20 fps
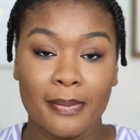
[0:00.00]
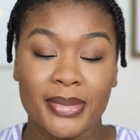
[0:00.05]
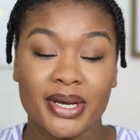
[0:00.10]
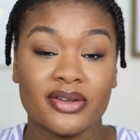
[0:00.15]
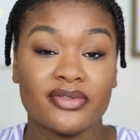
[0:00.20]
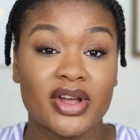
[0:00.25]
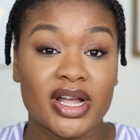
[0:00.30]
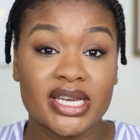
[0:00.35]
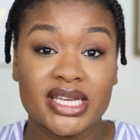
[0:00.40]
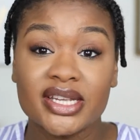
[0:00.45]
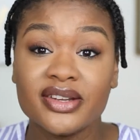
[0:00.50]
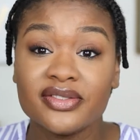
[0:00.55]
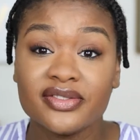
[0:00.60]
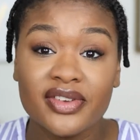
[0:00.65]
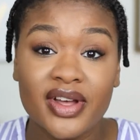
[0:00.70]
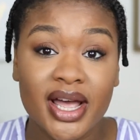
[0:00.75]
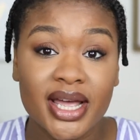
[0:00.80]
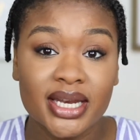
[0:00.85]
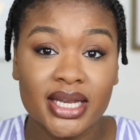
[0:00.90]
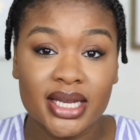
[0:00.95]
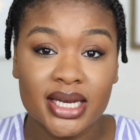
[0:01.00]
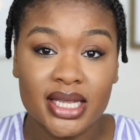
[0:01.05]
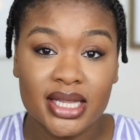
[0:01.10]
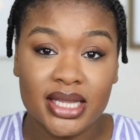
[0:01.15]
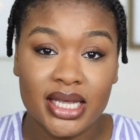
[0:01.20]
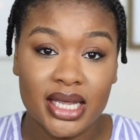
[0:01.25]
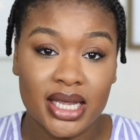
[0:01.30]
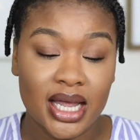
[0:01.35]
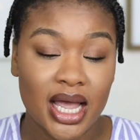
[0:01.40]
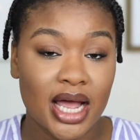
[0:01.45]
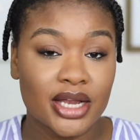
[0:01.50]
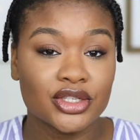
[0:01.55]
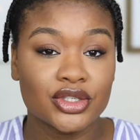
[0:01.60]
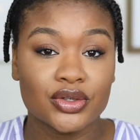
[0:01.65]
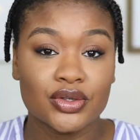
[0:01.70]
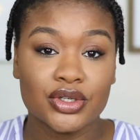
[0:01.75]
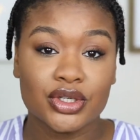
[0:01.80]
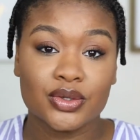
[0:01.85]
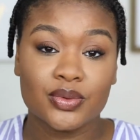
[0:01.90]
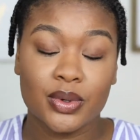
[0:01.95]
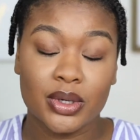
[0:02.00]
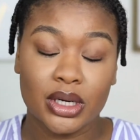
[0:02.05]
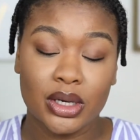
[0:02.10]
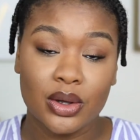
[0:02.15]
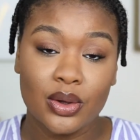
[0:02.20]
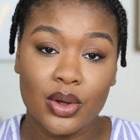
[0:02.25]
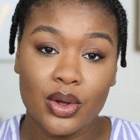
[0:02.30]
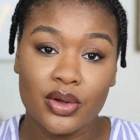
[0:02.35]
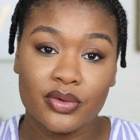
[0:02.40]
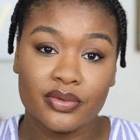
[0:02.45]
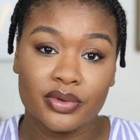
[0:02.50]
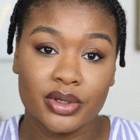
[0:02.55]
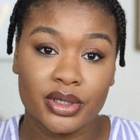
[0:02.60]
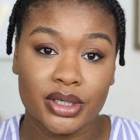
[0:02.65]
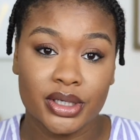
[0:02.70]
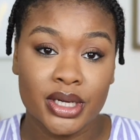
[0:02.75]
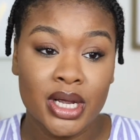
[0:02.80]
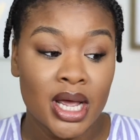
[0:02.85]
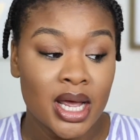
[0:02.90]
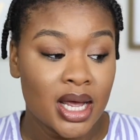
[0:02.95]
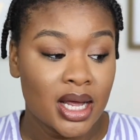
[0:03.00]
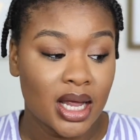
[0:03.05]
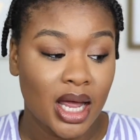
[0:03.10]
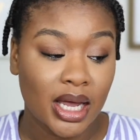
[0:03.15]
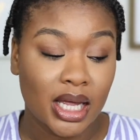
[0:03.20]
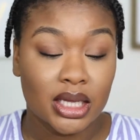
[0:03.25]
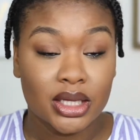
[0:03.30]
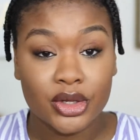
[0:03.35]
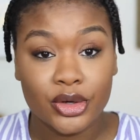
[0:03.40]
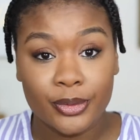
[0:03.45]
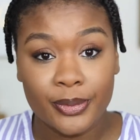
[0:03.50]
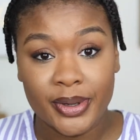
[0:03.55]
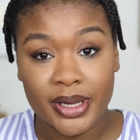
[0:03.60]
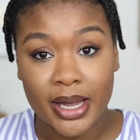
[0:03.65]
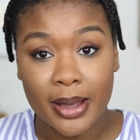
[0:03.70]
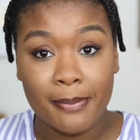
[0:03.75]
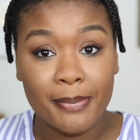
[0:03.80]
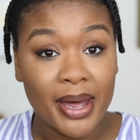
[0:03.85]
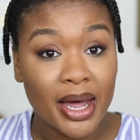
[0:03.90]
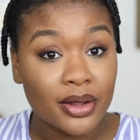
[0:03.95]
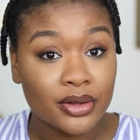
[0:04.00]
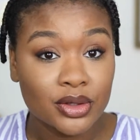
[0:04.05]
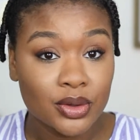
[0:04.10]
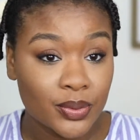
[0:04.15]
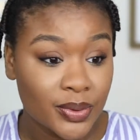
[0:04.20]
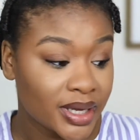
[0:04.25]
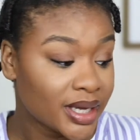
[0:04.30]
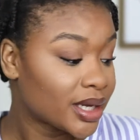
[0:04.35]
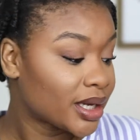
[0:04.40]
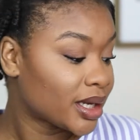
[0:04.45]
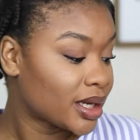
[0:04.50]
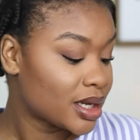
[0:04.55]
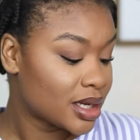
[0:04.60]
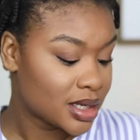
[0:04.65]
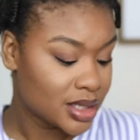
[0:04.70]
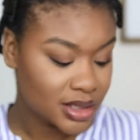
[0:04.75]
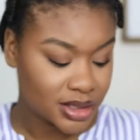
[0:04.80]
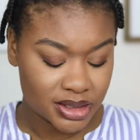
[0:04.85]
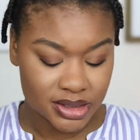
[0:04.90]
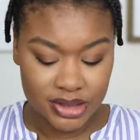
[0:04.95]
But if I didn't find anything, I do just wanna go over like a little bit about the wig.